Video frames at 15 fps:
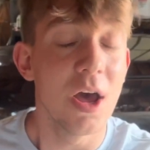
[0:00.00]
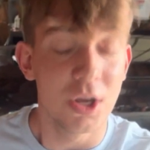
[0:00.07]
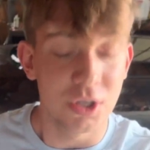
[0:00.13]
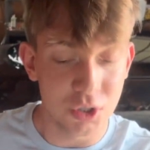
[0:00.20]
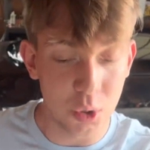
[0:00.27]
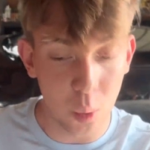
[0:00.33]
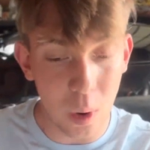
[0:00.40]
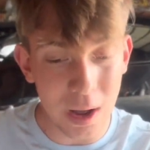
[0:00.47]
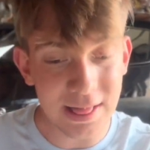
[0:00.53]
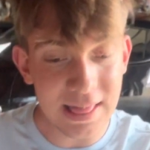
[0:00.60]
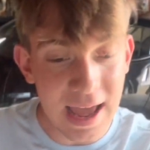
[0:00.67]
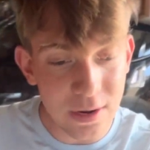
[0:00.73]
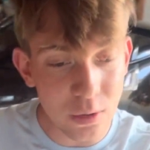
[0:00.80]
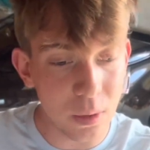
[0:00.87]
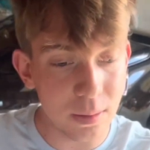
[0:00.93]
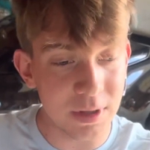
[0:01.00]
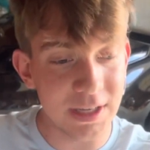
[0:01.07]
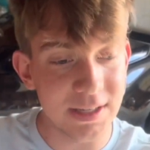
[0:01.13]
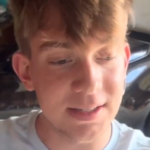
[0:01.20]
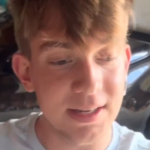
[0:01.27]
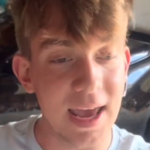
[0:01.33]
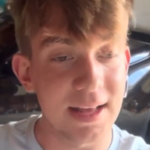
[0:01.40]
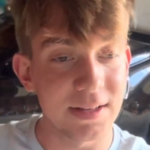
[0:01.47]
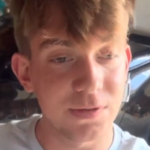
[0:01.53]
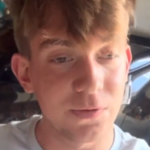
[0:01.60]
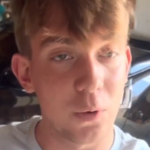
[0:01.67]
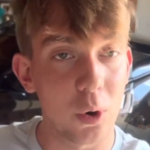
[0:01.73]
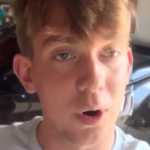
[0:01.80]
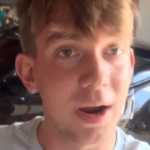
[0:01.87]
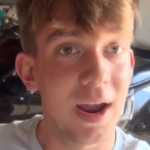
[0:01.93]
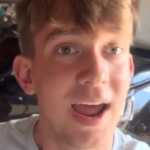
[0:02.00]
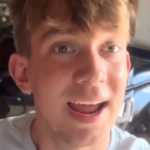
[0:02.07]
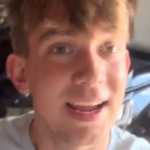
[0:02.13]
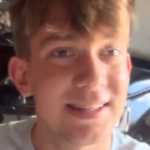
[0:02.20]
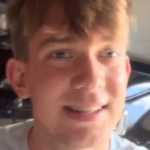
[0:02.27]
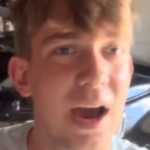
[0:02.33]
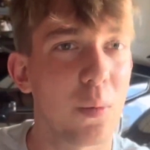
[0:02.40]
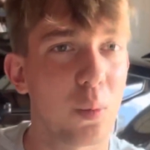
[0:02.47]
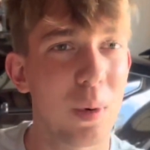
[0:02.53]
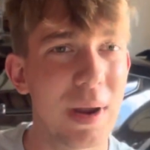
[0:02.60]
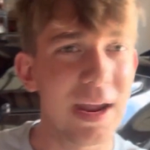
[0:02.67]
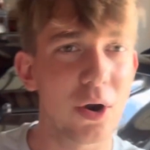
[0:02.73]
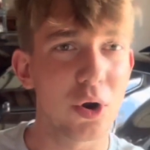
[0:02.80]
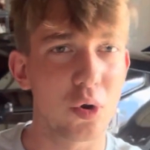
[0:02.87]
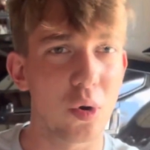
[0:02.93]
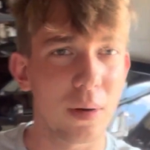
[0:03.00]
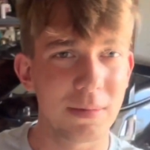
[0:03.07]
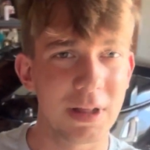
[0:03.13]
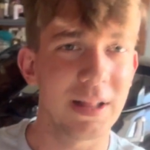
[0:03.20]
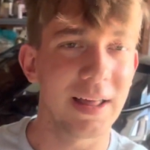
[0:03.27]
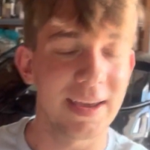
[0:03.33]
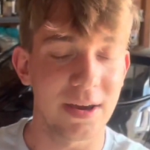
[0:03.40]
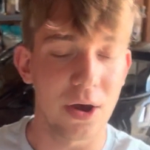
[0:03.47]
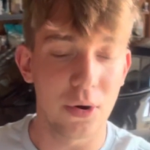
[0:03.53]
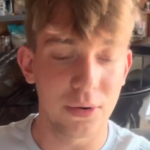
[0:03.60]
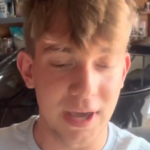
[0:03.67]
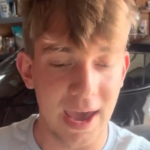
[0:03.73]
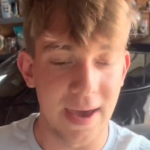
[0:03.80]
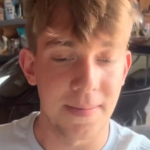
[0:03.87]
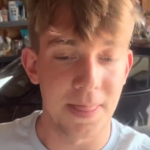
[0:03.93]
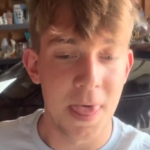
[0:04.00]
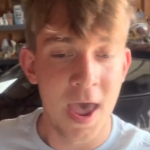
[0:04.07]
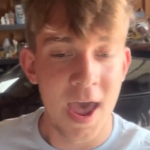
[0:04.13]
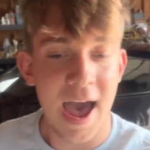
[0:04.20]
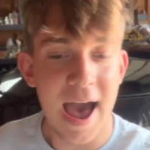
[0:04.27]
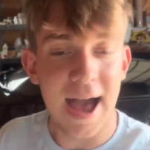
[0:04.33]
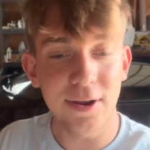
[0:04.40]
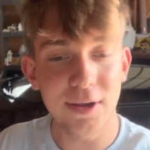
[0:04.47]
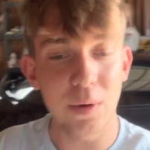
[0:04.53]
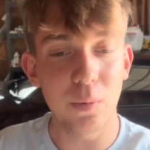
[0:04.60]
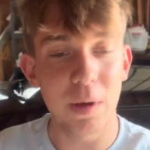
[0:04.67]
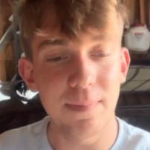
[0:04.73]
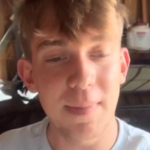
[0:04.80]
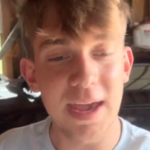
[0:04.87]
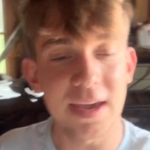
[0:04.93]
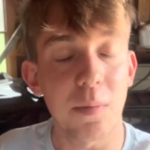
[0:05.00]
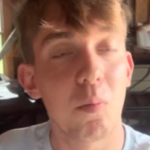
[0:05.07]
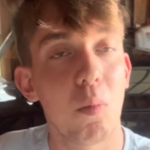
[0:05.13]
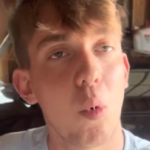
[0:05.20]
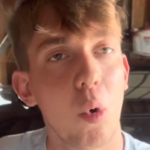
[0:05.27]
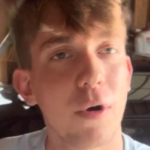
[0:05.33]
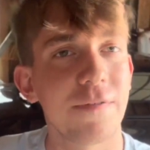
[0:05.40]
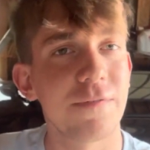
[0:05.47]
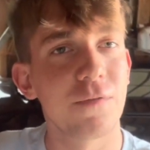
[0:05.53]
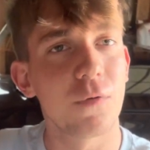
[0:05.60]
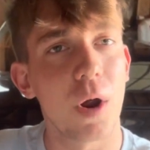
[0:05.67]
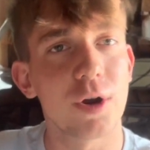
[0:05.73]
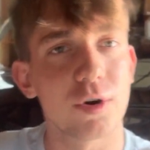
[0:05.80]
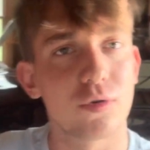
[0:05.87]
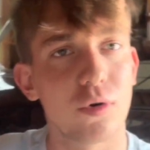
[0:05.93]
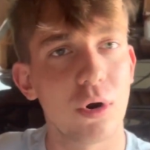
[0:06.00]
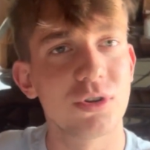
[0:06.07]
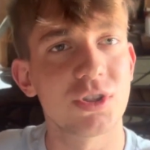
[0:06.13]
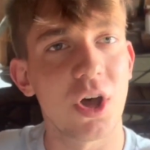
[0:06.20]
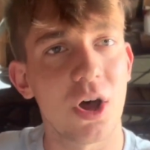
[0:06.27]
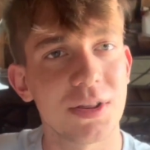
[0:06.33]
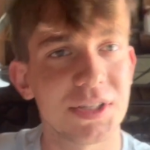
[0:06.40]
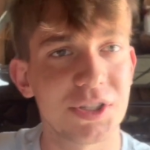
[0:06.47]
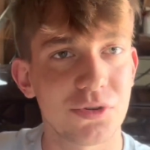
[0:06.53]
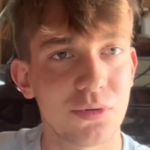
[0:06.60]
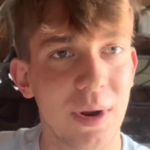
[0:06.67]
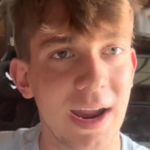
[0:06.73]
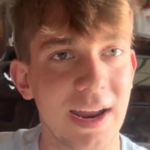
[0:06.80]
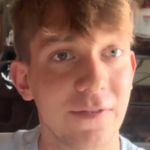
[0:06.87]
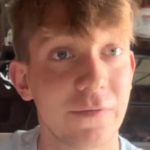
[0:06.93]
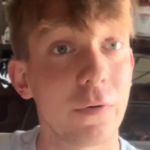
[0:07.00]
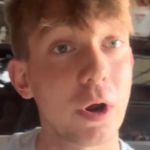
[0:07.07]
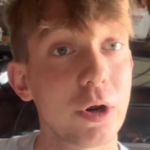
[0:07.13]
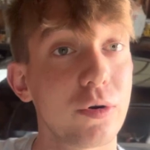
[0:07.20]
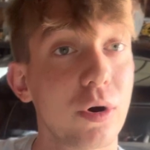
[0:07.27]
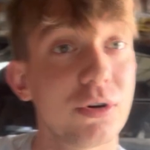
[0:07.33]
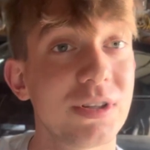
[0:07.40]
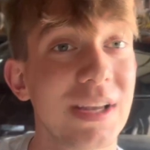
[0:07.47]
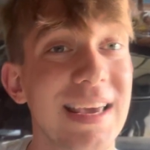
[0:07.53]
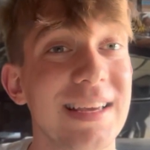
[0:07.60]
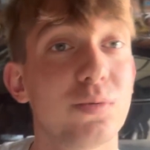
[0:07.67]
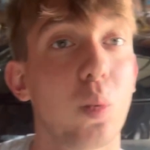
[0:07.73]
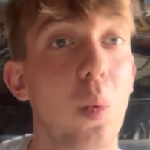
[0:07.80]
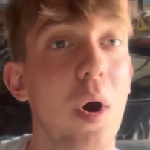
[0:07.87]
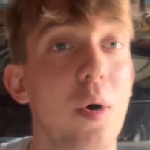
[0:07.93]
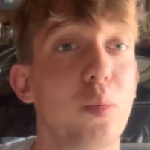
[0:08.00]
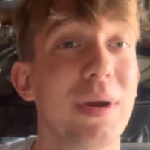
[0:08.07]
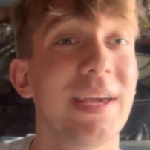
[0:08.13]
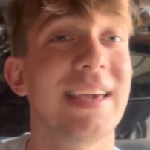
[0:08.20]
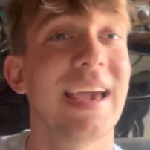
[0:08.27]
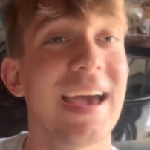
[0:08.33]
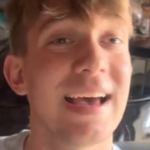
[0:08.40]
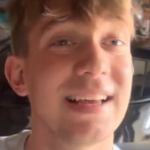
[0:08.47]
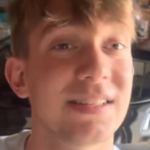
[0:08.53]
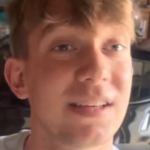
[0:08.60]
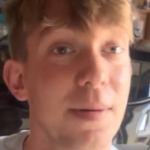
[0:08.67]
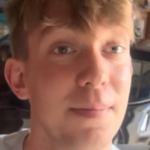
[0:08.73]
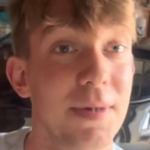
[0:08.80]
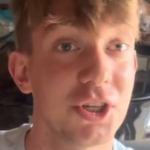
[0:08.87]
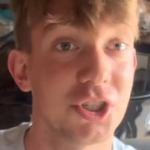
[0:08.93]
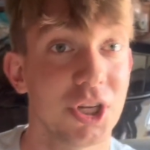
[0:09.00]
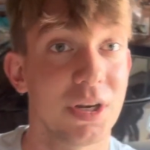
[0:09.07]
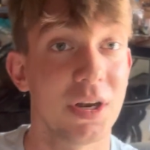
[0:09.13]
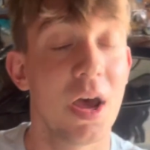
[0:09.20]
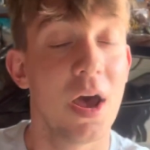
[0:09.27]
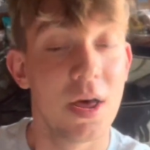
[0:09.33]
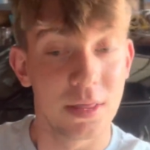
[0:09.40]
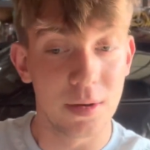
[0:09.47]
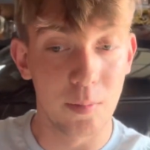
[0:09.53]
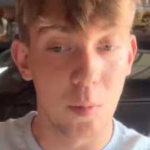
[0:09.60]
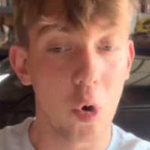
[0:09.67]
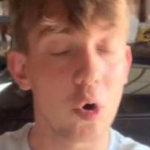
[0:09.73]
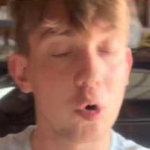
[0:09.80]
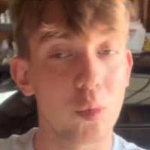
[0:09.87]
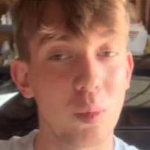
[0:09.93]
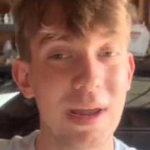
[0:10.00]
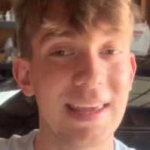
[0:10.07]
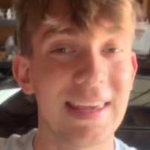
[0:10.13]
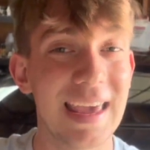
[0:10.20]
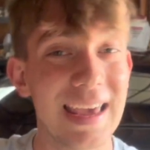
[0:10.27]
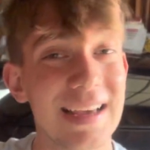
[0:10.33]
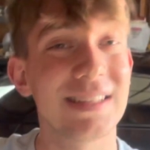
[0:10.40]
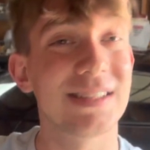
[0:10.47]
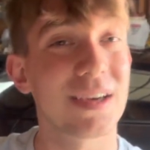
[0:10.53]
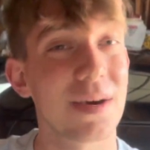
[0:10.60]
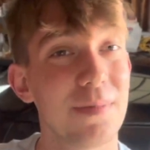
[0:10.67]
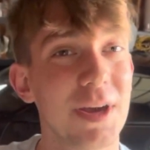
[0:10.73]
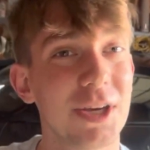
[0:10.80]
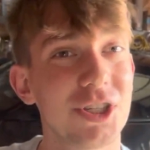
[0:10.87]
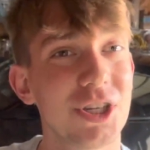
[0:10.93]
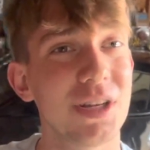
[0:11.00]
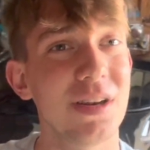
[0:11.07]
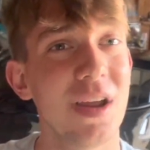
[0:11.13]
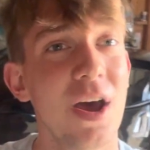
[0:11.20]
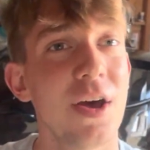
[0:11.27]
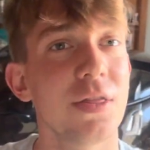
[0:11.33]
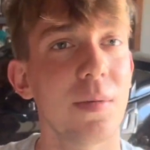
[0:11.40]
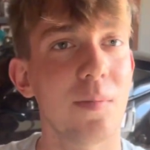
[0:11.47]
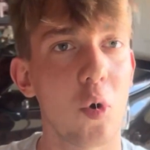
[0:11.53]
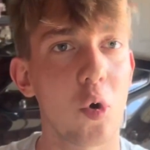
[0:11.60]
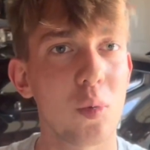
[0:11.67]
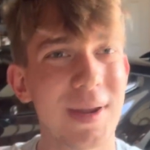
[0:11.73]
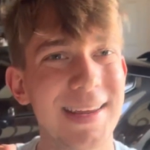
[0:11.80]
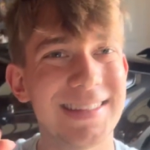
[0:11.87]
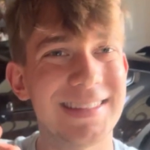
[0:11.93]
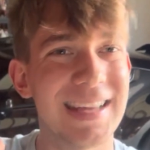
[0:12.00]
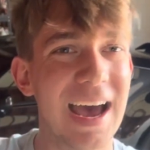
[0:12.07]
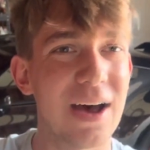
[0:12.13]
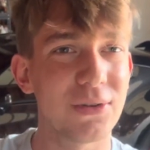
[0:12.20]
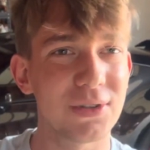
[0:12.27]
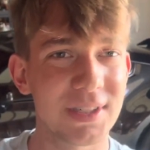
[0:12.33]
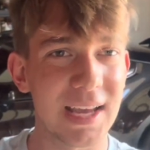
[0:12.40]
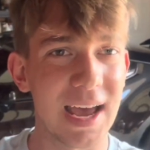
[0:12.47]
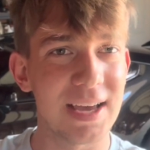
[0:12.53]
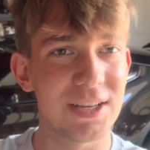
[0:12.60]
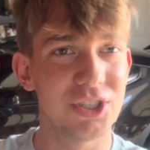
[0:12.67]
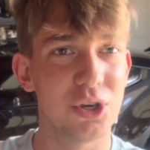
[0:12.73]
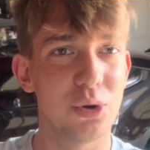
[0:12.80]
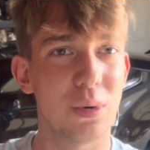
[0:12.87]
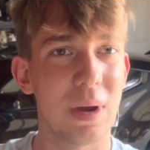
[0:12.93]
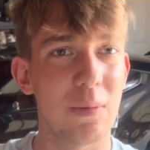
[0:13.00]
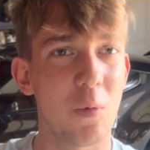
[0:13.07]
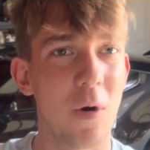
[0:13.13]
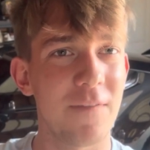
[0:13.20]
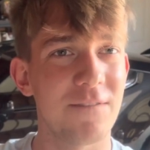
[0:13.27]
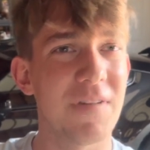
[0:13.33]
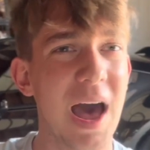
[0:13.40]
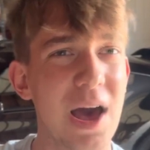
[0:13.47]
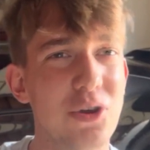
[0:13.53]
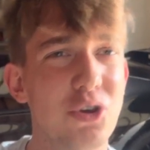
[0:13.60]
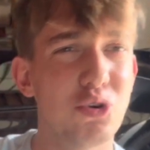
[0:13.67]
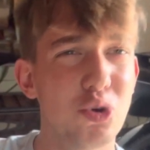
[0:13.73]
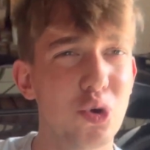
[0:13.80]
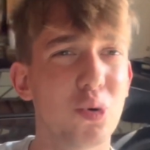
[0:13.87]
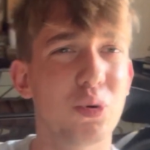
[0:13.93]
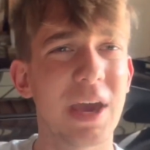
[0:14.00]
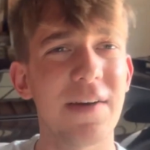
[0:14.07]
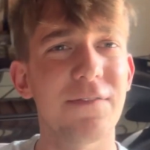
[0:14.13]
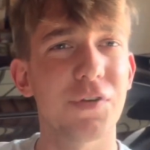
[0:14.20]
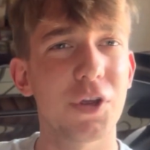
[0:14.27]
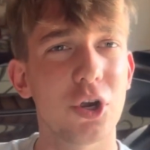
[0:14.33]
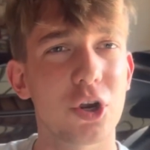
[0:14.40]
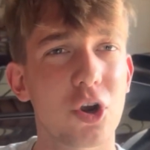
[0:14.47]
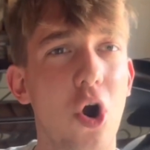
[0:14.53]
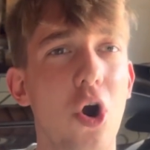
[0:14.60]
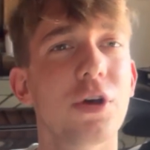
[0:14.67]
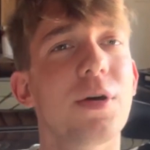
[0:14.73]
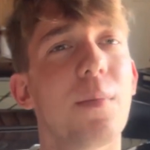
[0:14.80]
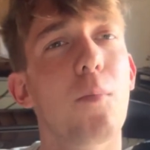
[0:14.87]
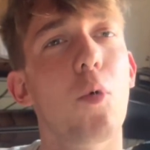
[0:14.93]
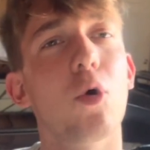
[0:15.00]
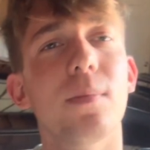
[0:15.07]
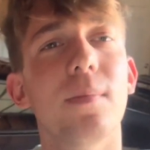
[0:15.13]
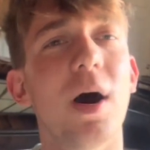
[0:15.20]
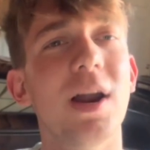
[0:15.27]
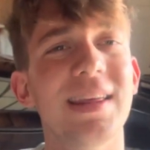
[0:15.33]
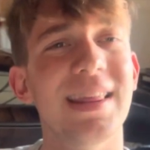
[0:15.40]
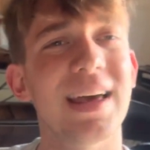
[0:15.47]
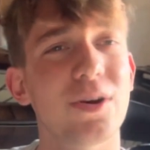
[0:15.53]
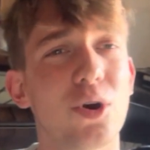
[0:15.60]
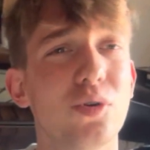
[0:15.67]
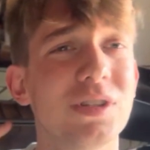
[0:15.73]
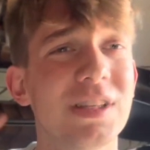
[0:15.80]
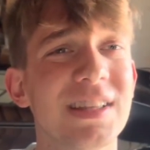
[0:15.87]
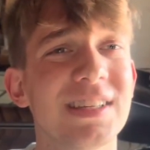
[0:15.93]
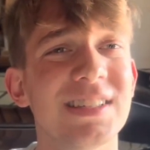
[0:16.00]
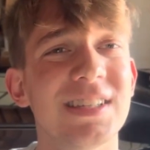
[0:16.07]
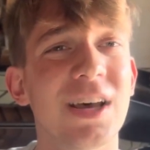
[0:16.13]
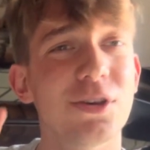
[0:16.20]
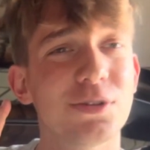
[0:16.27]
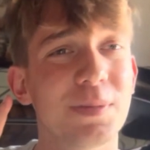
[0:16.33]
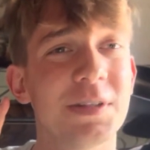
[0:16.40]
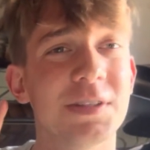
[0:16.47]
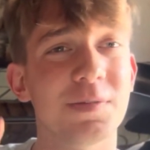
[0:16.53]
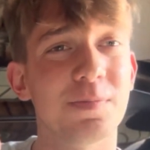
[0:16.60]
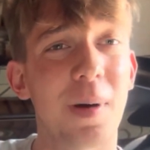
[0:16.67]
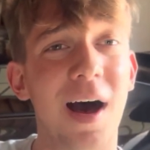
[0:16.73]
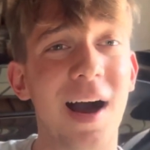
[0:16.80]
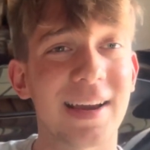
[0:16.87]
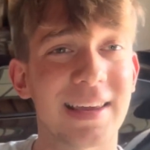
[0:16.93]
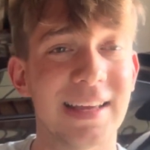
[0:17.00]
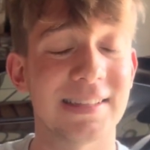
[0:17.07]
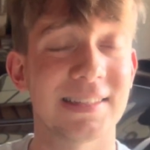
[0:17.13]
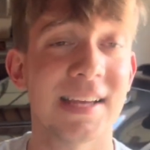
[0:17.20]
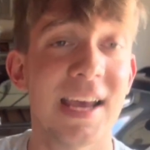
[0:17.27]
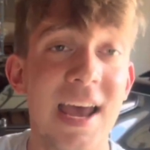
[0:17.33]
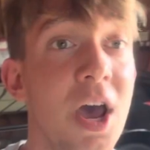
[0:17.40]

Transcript: So what that normally stands for is that we are normally like, okay, how can we make more front gross on this trade? Front gross is what we get as commission. The more we get as commission, the more we downsize you and what value you get for your car, the more money that goes in the salesman's pockets.